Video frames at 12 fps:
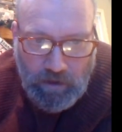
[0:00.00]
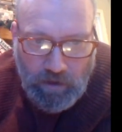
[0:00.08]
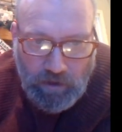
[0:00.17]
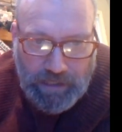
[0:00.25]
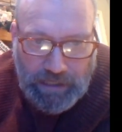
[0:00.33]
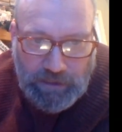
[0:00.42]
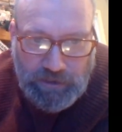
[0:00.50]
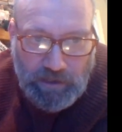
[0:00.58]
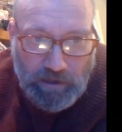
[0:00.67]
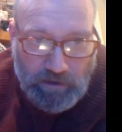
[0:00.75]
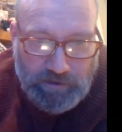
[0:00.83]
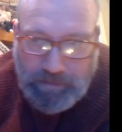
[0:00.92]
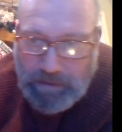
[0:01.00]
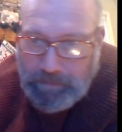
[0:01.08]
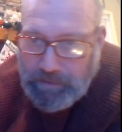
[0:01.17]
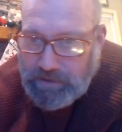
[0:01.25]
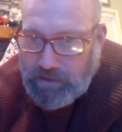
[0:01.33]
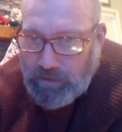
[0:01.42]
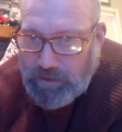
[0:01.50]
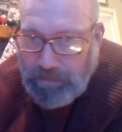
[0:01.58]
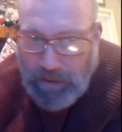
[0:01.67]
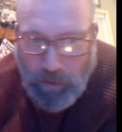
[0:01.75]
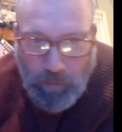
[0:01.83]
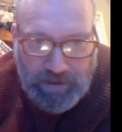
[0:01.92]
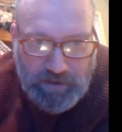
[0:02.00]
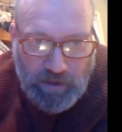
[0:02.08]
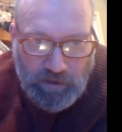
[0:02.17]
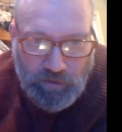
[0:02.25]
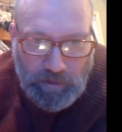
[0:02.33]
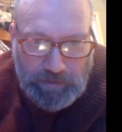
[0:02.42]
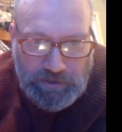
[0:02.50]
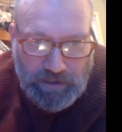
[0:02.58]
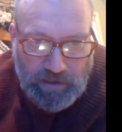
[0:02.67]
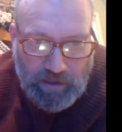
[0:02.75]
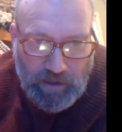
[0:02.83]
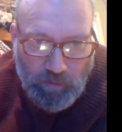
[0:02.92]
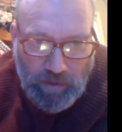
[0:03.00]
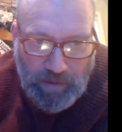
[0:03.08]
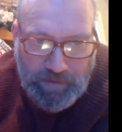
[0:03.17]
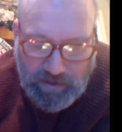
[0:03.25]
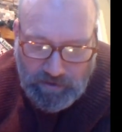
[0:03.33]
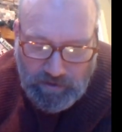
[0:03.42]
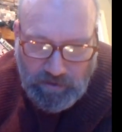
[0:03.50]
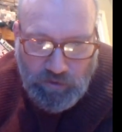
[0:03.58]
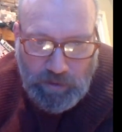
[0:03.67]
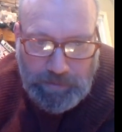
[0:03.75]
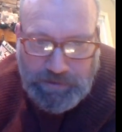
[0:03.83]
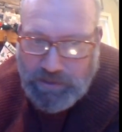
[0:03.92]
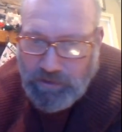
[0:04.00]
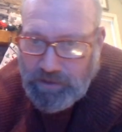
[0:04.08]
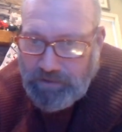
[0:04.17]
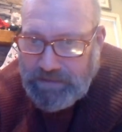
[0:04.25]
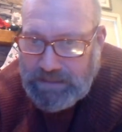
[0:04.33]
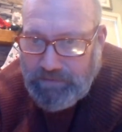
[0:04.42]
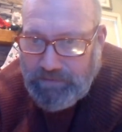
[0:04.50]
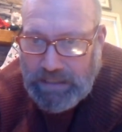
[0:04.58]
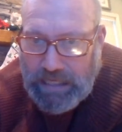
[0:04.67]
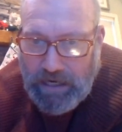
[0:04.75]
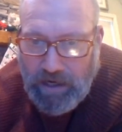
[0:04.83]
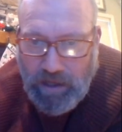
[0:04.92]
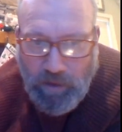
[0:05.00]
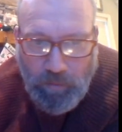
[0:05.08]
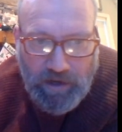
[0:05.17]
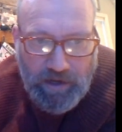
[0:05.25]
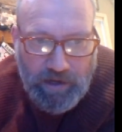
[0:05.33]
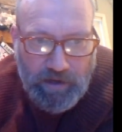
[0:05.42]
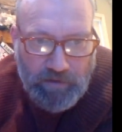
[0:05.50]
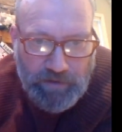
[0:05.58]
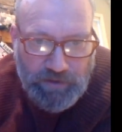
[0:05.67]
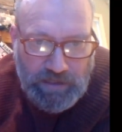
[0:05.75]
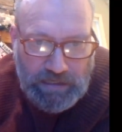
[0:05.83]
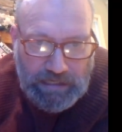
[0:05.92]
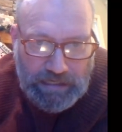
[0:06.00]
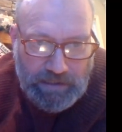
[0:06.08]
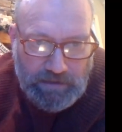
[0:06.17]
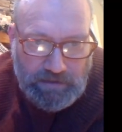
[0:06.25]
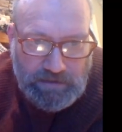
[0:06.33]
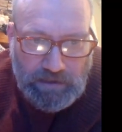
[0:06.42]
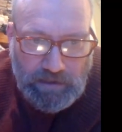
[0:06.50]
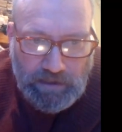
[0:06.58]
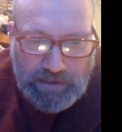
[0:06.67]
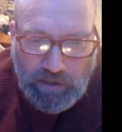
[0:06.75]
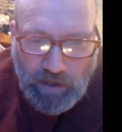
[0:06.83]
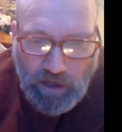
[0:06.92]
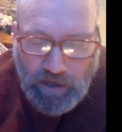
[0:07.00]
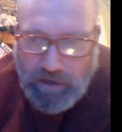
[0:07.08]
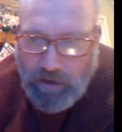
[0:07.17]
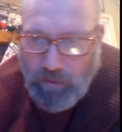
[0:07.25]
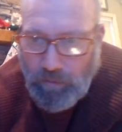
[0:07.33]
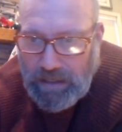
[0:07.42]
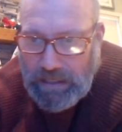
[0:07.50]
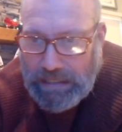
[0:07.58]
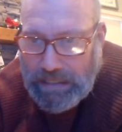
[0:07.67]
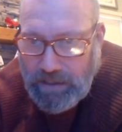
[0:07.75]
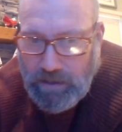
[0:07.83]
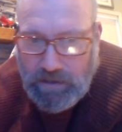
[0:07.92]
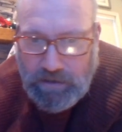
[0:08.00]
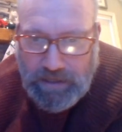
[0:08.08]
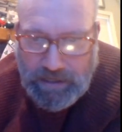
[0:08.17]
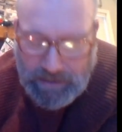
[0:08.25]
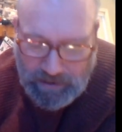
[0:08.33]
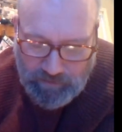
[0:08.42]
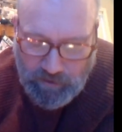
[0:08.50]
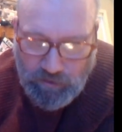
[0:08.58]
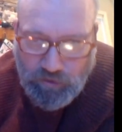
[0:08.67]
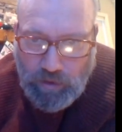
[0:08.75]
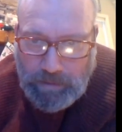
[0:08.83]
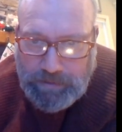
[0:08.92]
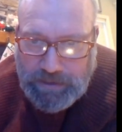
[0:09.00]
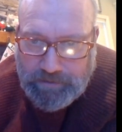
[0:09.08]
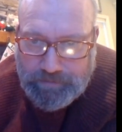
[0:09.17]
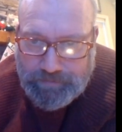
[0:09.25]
Okay, you should also be able to explain what is conscription and why was conscription so divisive in Canada and why French Canadians did not really like the idea of conscription.